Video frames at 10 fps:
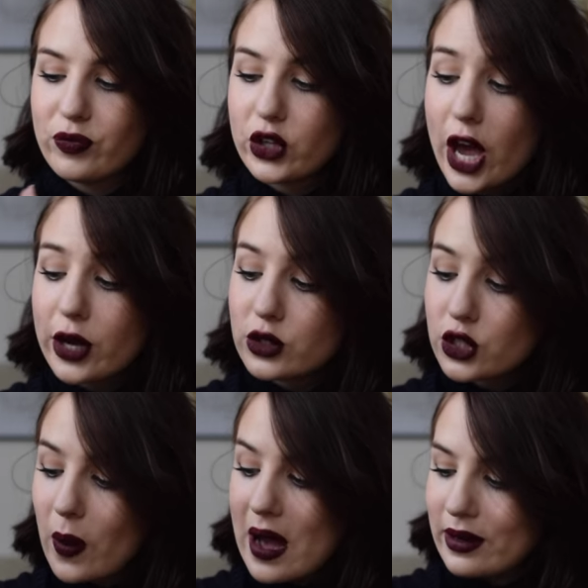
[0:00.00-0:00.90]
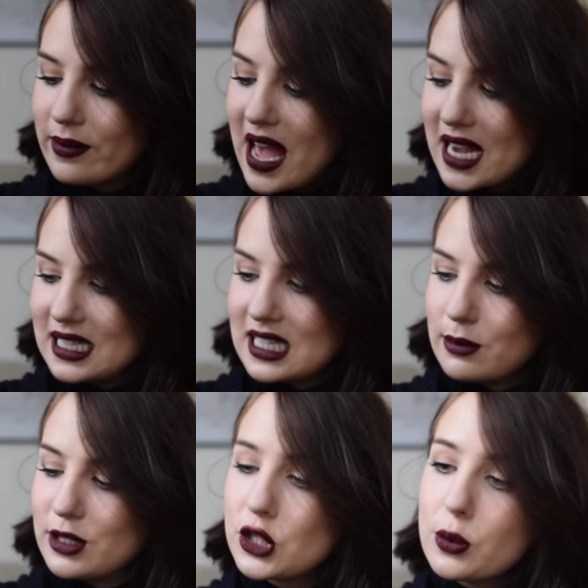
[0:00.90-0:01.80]
coat to wear on an because it's going
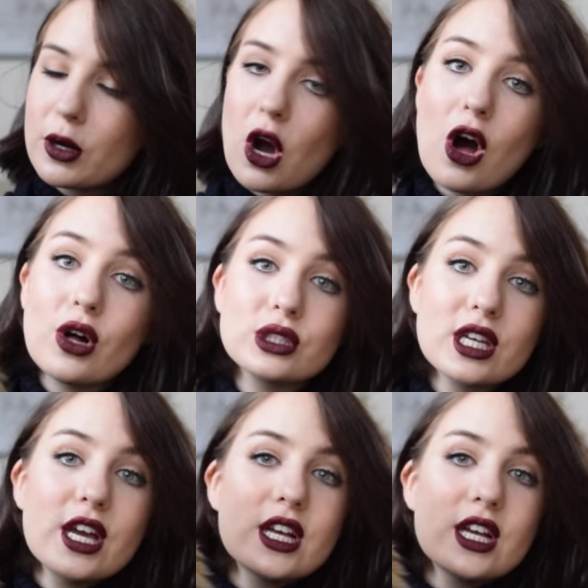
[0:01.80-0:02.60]
to be super cold.